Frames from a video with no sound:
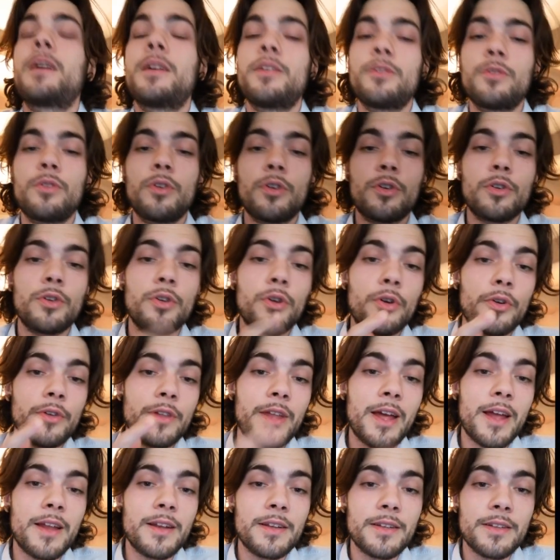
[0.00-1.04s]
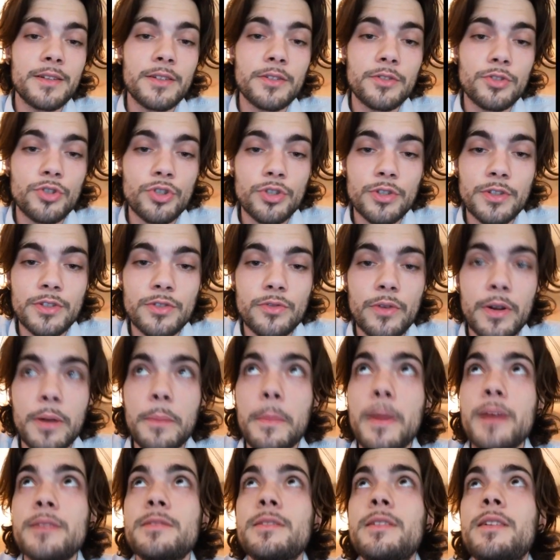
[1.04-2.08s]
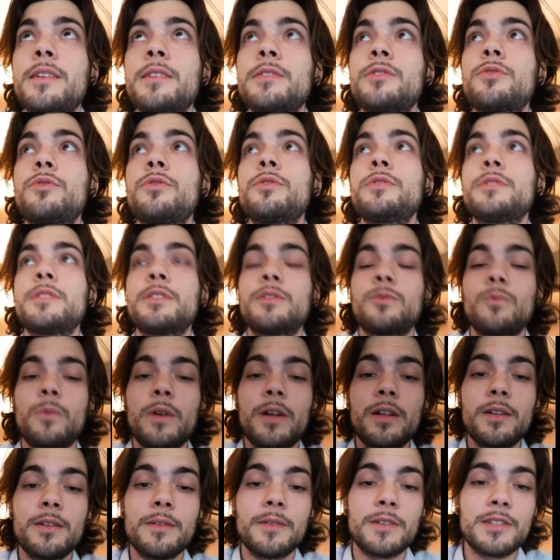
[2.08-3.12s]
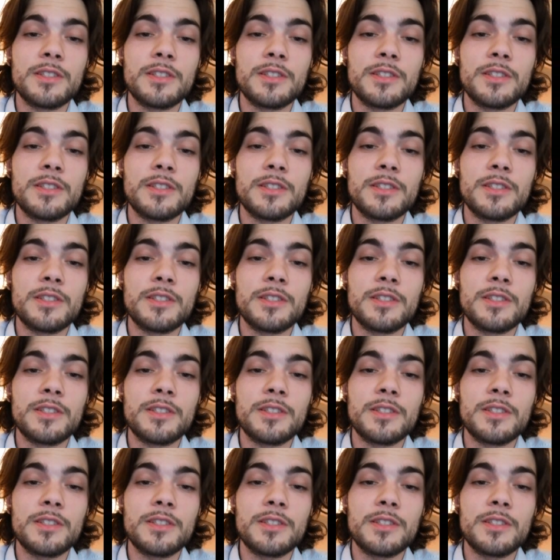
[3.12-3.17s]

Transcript: You're gonna learn that in the Genius Trading Masterclass course as well.